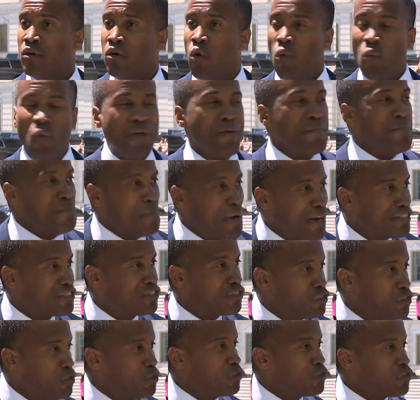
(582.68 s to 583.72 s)
We
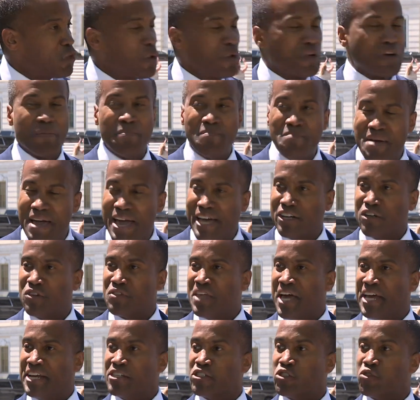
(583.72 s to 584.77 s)
must do so in a manner
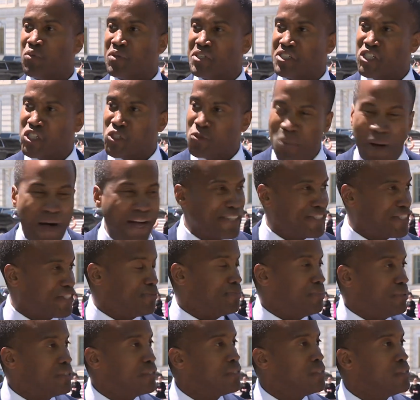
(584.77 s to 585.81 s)
that is
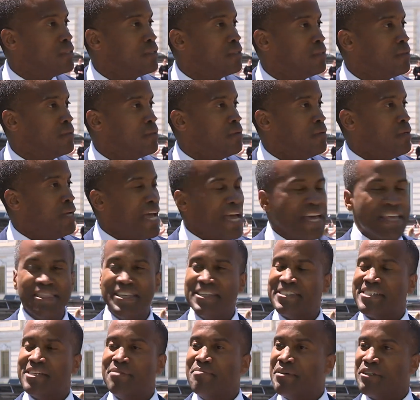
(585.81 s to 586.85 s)
responsible. And
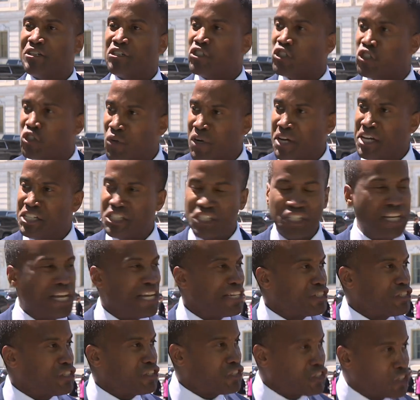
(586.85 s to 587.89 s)
this administration
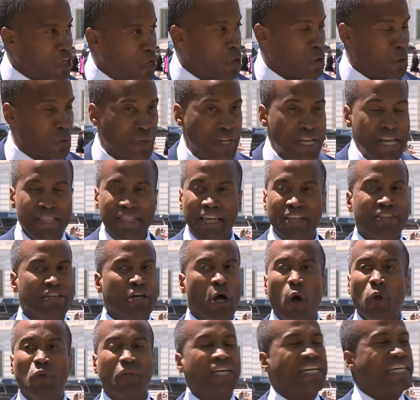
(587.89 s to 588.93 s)
has shown that the
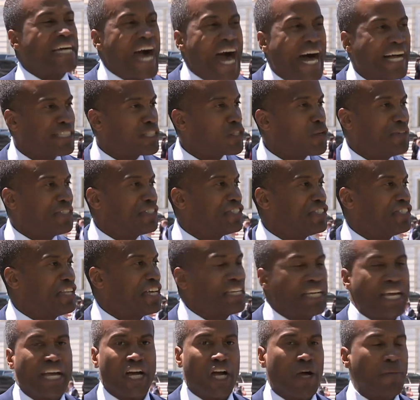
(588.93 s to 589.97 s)
only consequences they
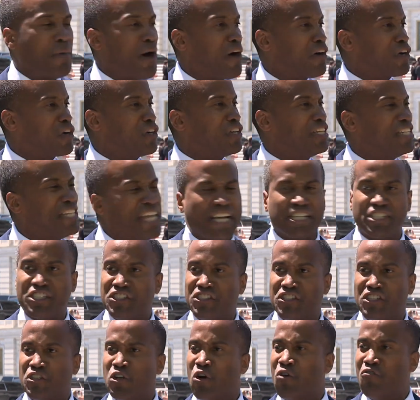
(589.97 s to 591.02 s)
care about are
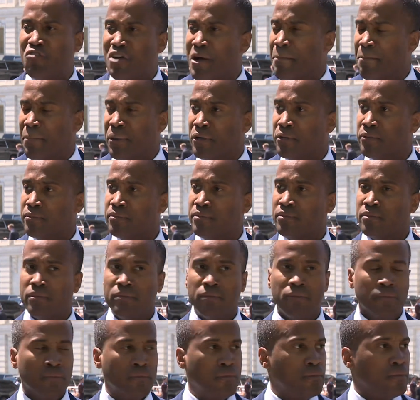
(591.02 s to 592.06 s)
elections in November.
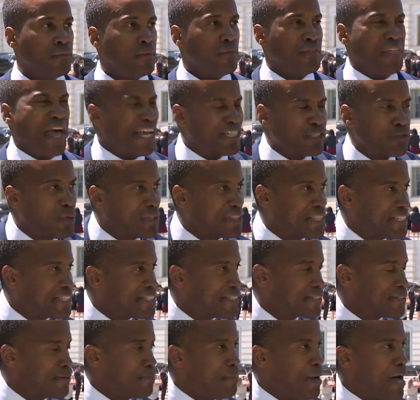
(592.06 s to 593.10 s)
That's what this
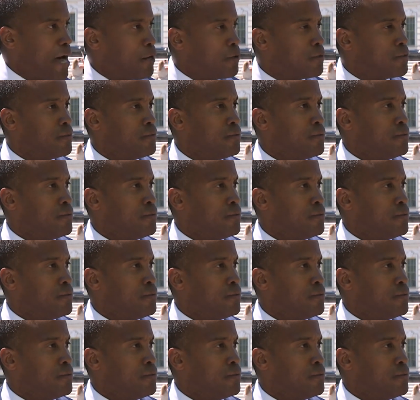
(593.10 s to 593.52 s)
is about.